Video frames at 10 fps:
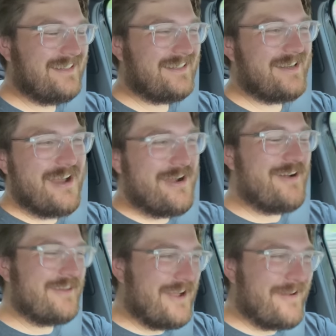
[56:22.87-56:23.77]

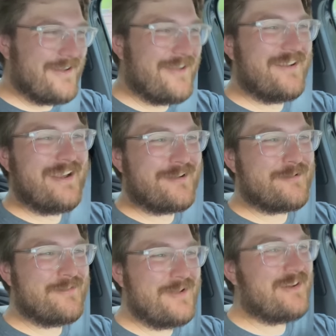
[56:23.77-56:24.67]
no, you're here to
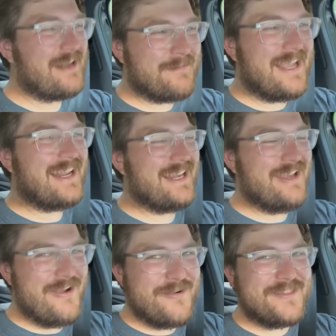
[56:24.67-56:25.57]
review it. I'm like,
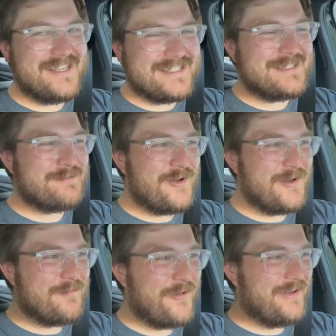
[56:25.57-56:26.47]
no, this is more
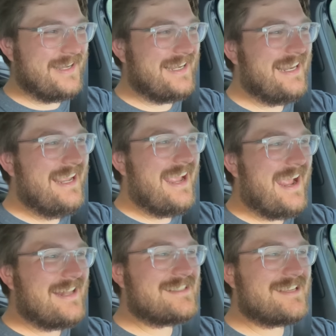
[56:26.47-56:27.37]
important.
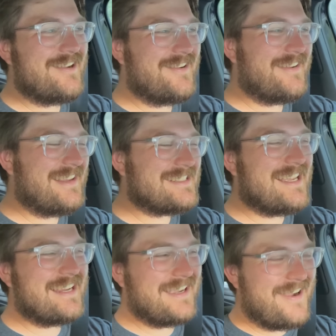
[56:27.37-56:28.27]
And so he's
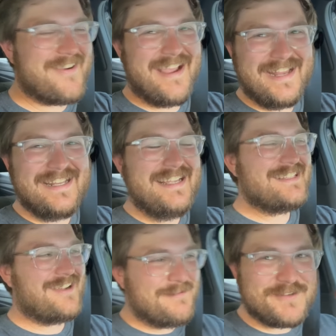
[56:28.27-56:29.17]
like, all right.
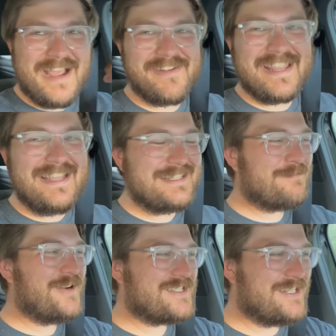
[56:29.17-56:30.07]
So I'm driving his
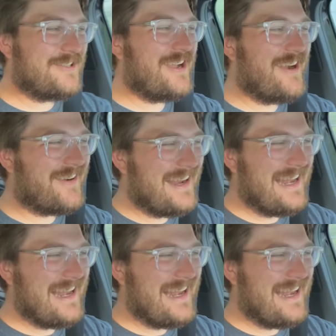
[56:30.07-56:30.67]
personal car right